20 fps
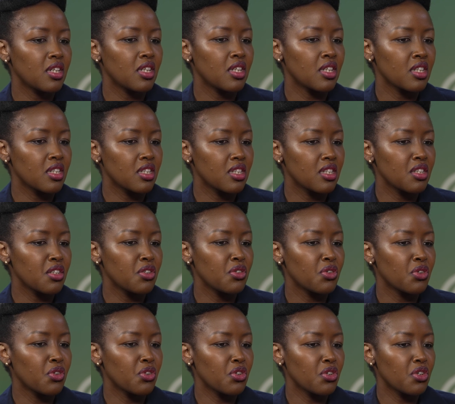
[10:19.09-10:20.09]
it, you
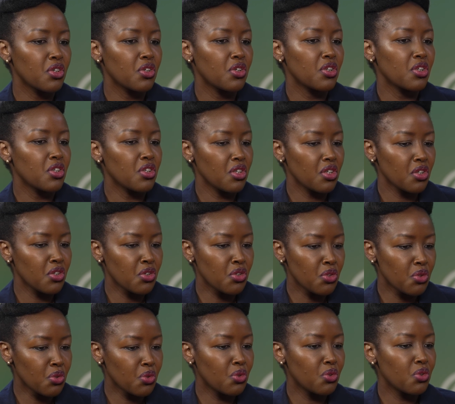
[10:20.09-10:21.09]
know,
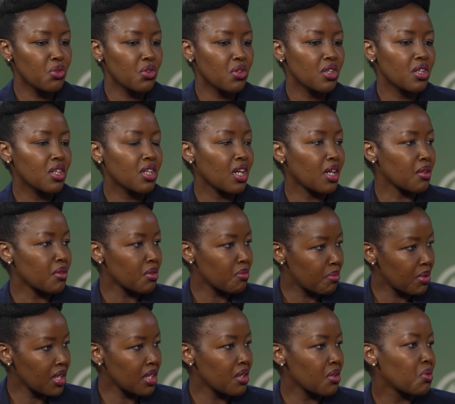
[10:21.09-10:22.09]
you can
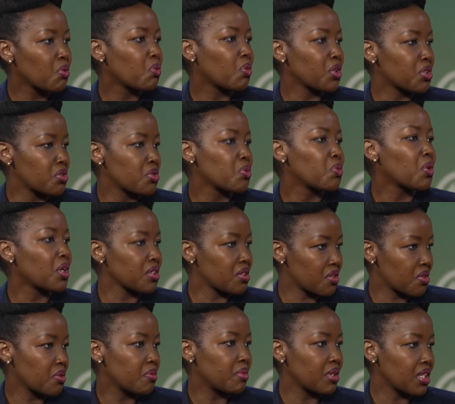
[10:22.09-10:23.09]
be what you want
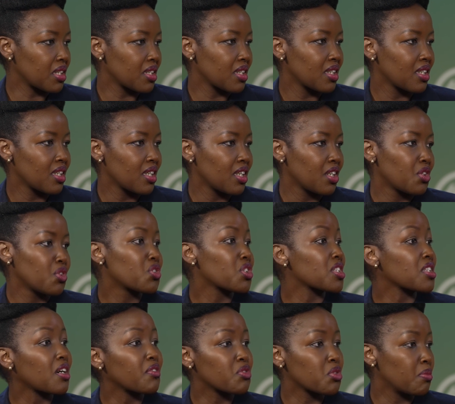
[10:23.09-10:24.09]
to be. You
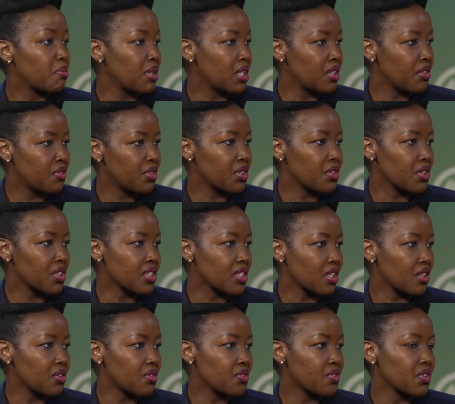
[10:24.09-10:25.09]
just have to believe in
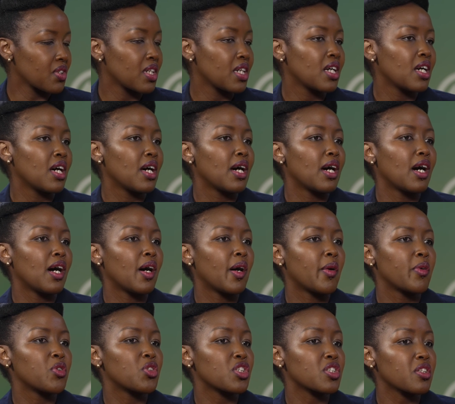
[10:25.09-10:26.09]
yourself.
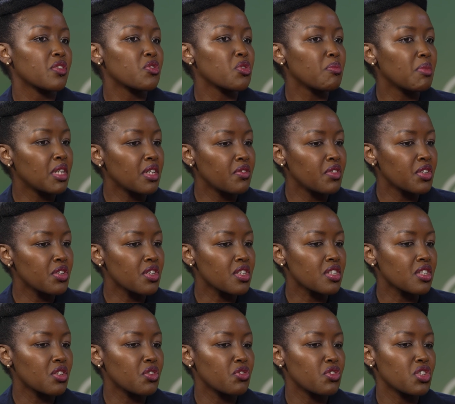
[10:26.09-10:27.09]
Uh, you just have to believe in
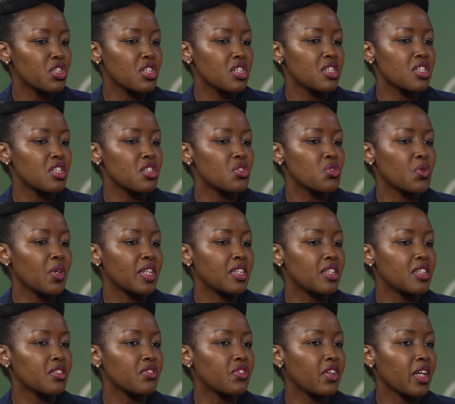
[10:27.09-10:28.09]
yourself. You just need to
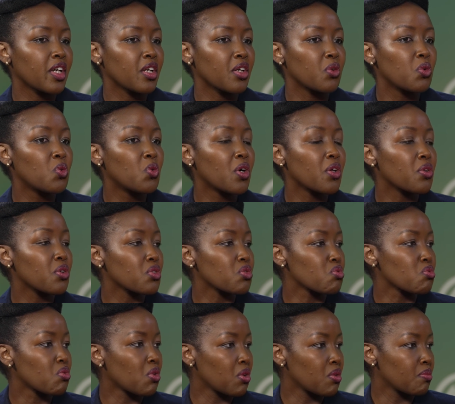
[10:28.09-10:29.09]
identify who are
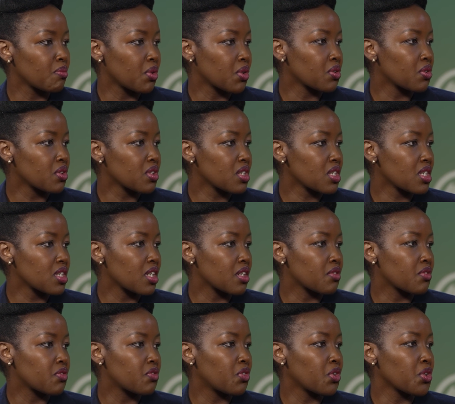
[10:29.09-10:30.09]
those role models
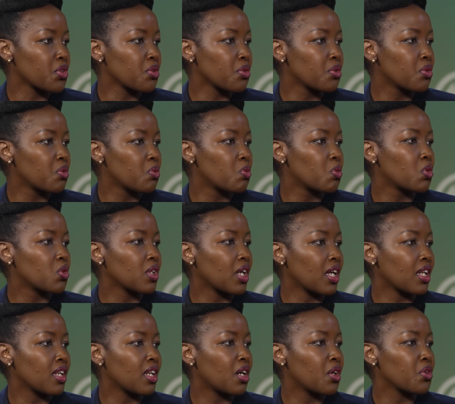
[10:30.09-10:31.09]
that for you will
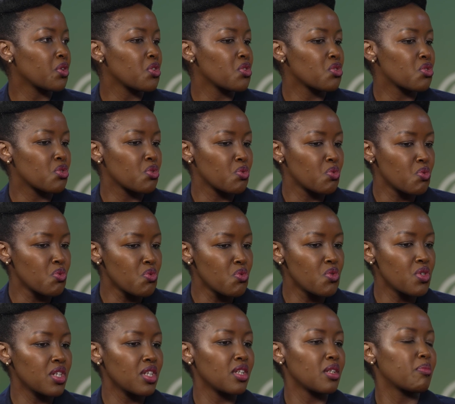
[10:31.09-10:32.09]
allow you to
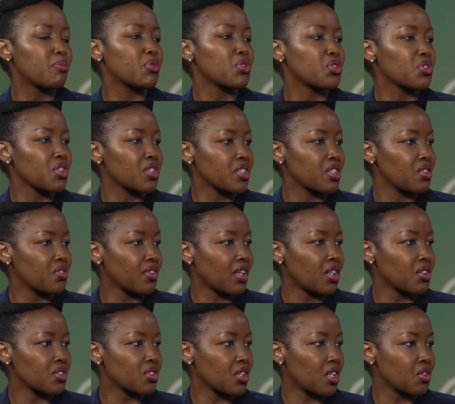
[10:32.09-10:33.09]
really push yourself
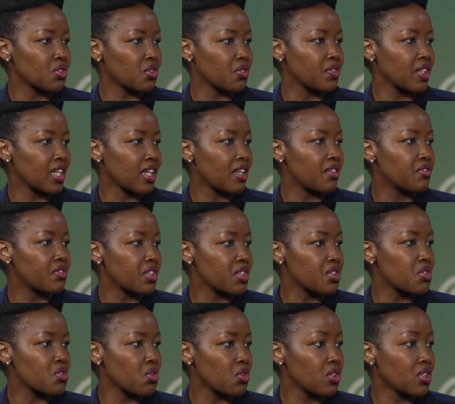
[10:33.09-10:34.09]
out, out of the
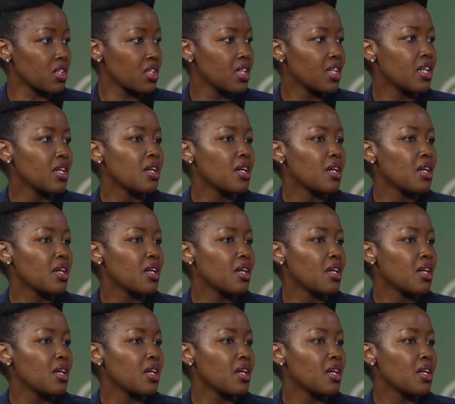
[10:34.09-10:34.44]
comfort zone.